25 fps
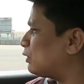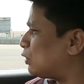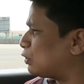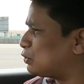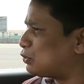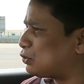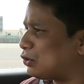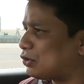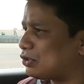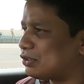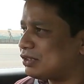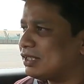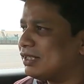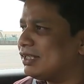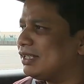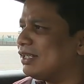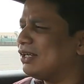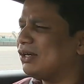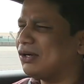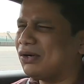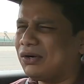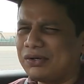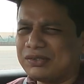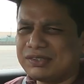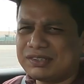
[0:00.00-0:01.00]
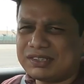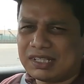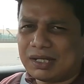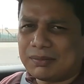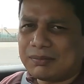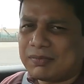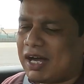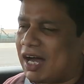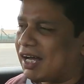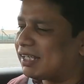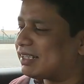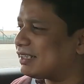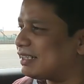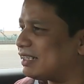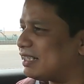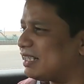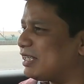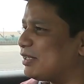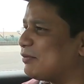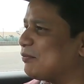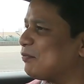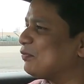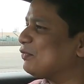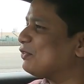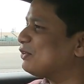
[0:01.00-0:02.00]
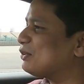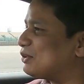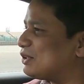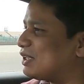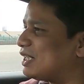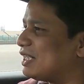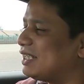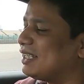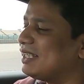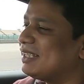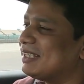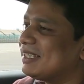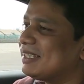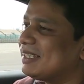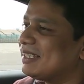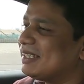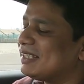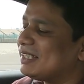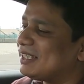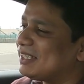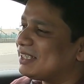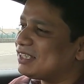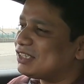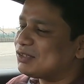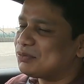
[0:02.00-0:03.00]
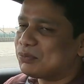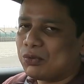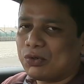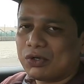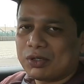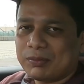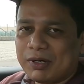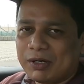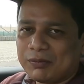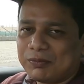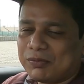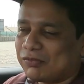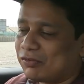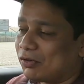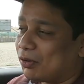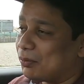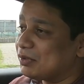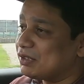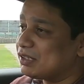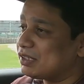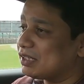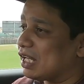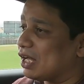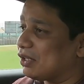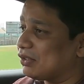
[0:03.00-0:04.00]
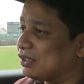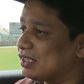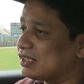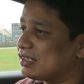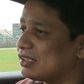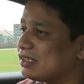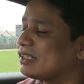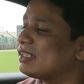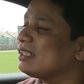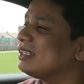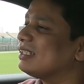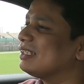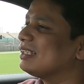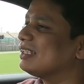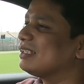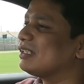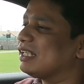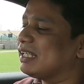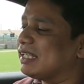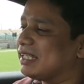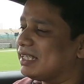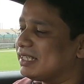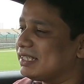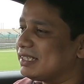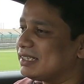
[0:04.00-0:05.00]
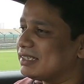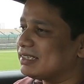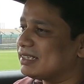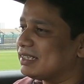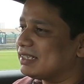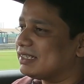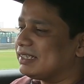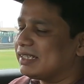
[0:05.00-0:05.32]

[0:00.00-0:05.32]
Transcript: jokes on some other day. Today is more about performance. Now, this is the